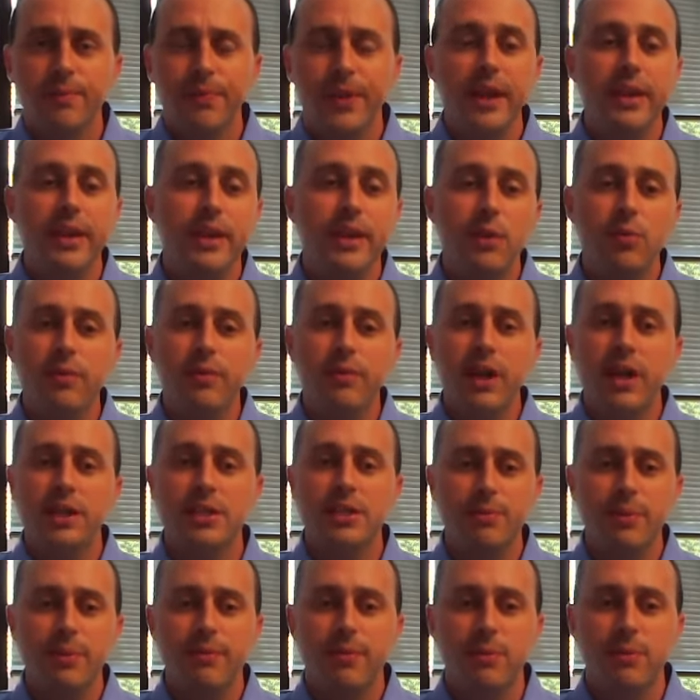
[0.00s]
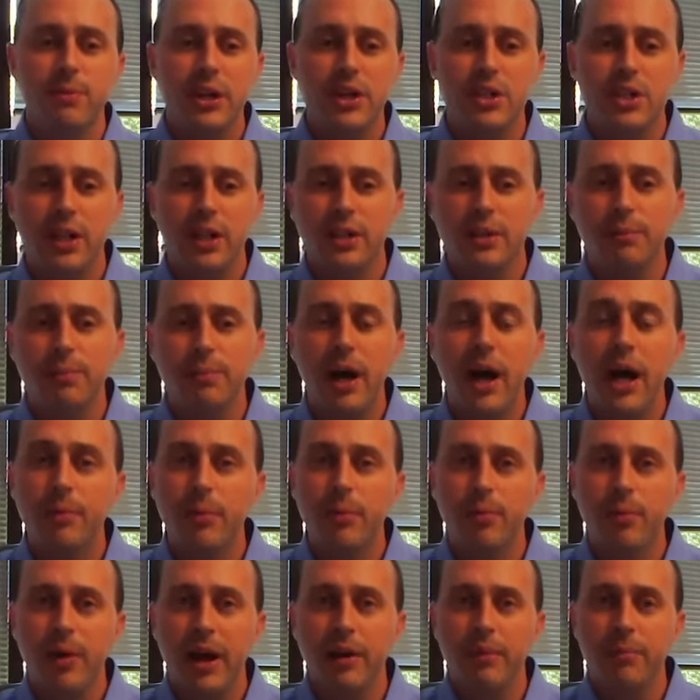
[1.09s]
and then we've got some information at the bottom
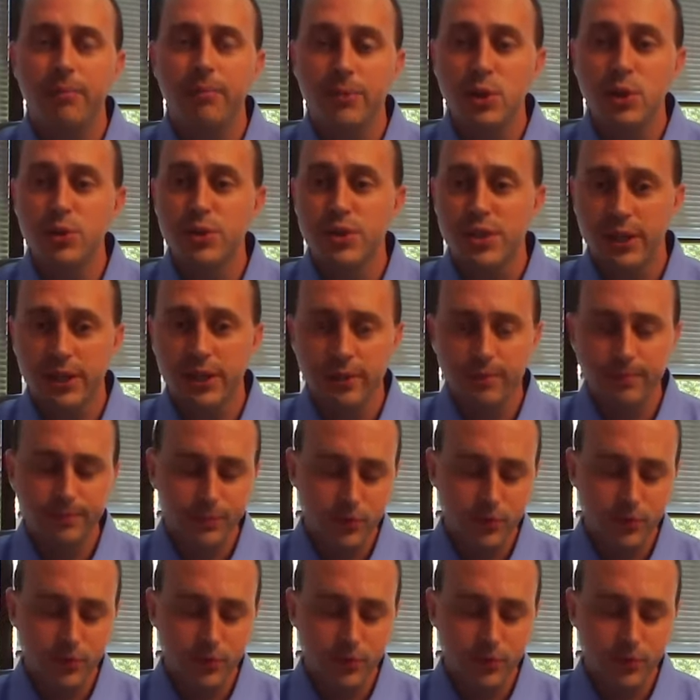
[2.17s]
about music.